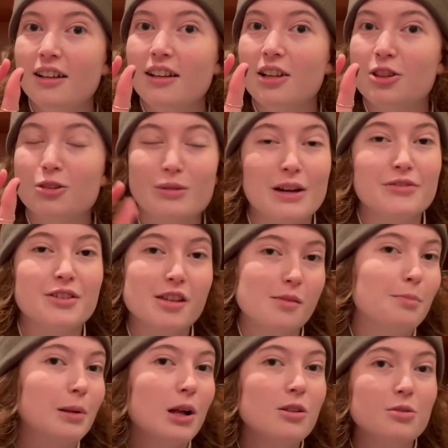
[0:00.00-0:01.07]
the ref's gonna
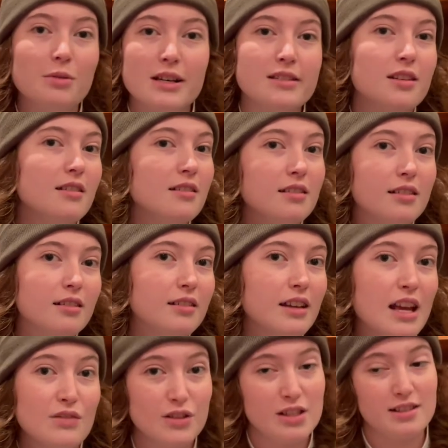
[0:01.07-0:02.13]
blow the whistle
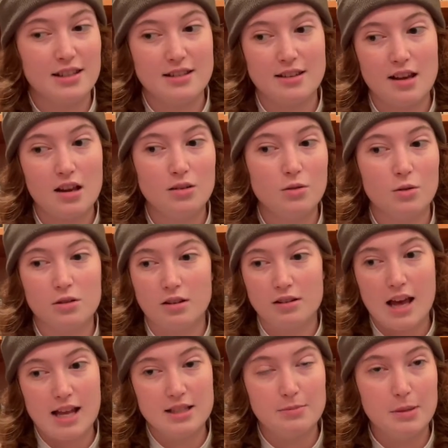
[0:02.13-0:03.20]
if he sees it, or the
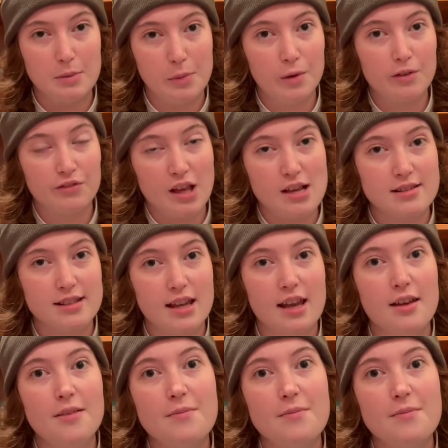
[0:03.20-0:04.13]
lines people if they see it,